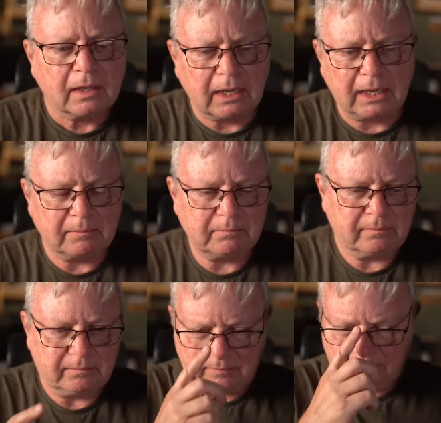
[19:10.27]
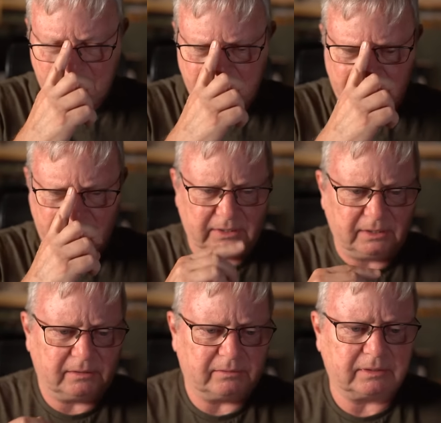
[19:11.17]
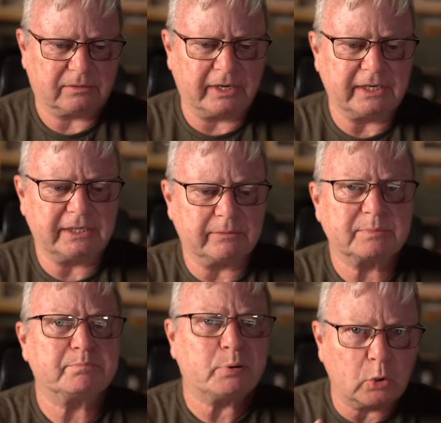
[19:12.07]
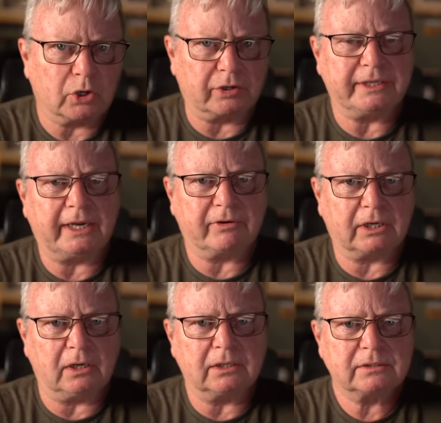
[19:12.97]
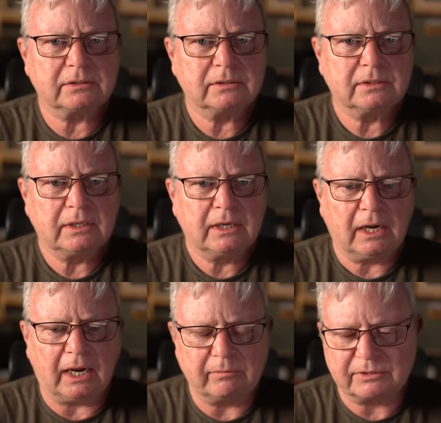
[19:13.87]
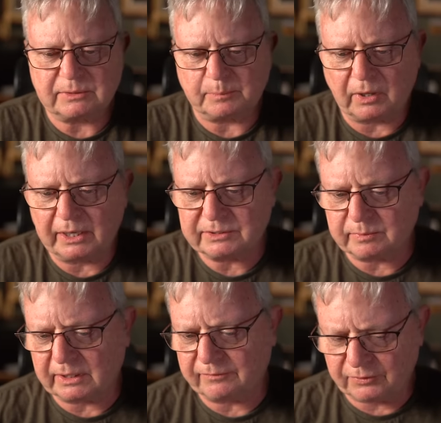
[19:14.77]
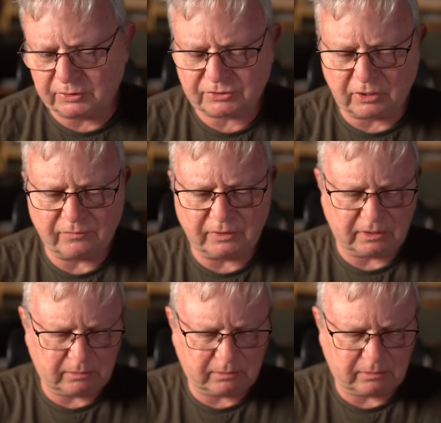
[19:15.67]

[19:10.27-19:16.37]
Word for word: um, the, the Grenadier was poor in that regard. I was surprised when I first drove it. And